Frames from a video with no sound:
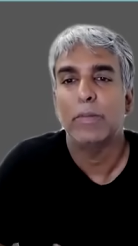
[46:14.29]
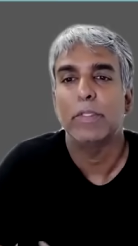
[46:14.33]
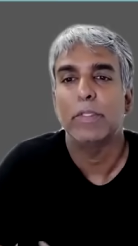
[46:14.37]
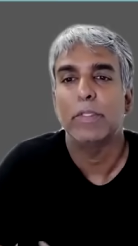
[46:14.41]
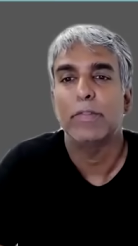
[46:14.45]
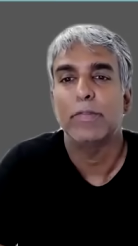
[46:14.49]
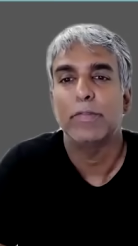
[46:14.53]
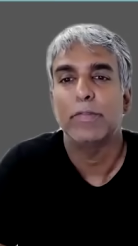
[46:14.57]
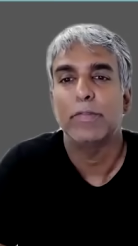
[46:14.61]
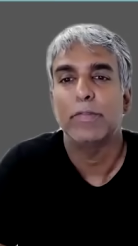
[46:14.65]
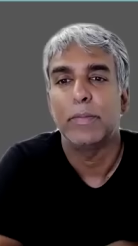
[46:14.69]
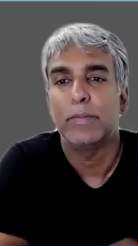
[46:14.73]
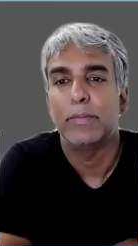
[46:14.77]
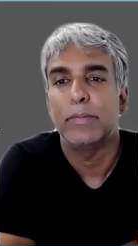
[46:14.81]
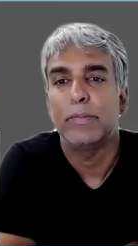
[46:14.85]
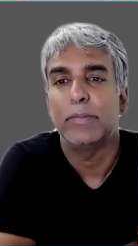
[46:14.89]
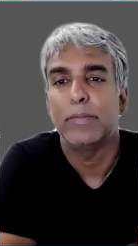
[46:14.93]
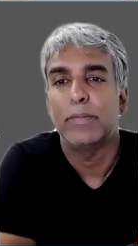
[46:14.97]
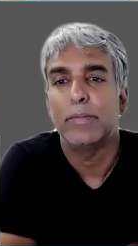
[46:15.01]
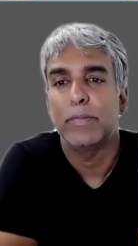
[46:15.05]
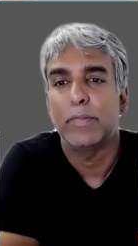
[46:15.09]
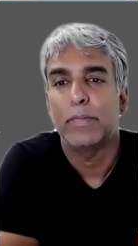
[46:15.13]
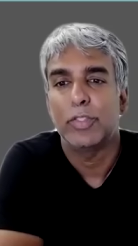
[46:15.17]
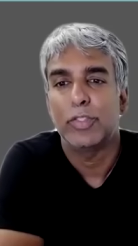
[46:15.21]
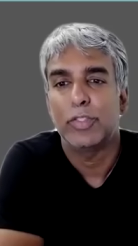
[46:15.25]
was
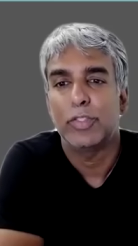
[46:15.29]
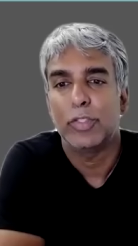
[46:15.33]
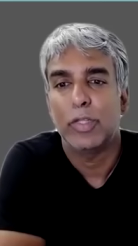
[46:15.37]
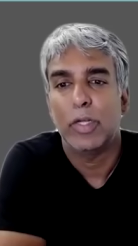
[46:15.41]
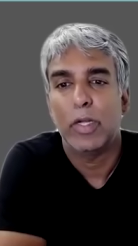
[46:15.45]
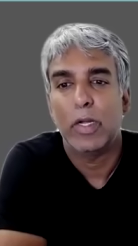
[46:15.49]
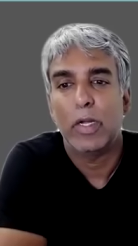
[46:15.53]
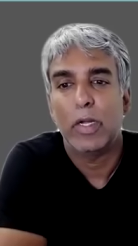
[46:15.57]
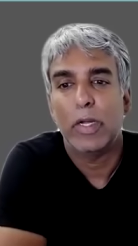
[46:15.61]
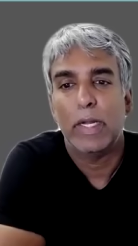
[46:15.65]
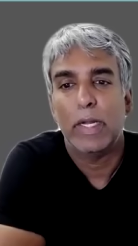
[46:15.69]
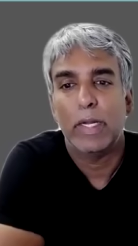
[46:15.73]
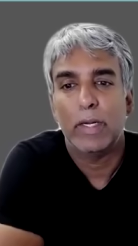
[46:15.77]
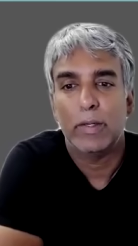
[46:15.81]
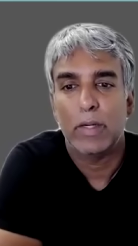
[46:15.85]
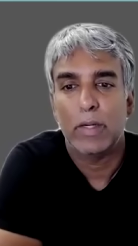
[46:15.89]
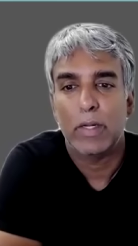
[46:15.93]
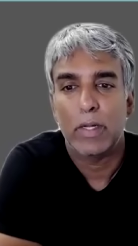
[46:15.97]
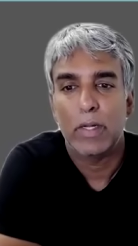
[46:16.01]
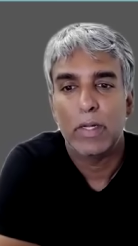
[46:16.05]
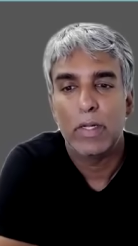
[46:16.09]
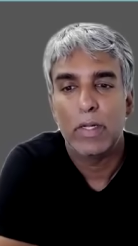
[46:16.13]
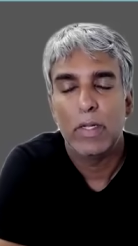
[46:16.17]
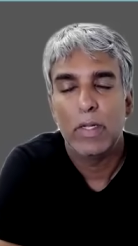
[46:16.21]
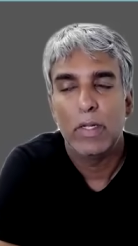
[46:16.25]
from the Shah
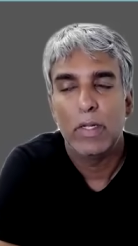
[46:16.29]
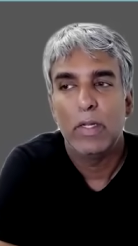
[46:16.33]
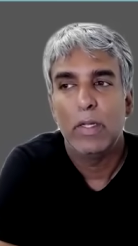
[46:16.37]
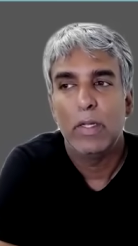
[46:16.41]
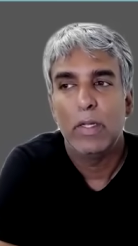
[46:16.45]
era